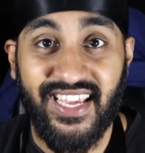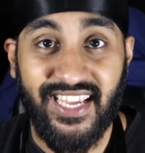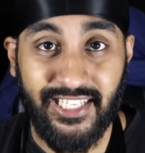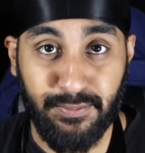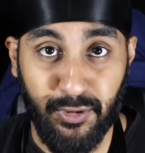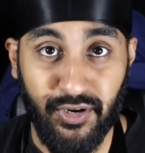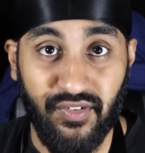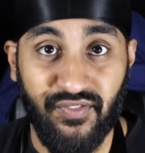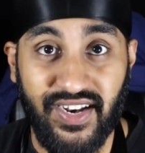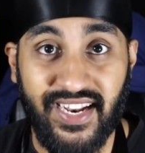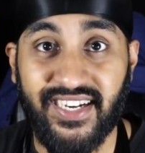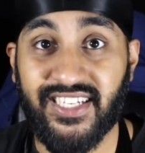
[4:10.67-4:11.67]
is Bruno
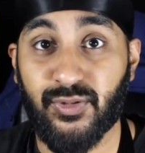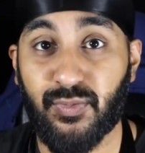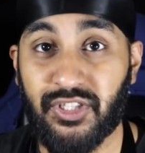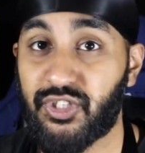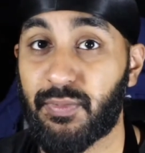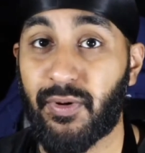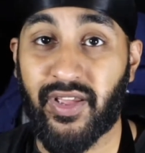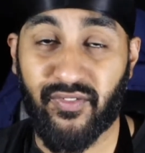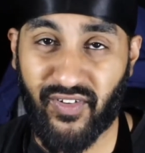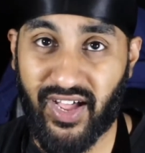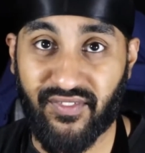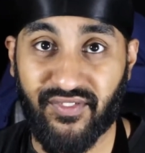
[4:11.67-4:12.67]
Fernandes with 2.5.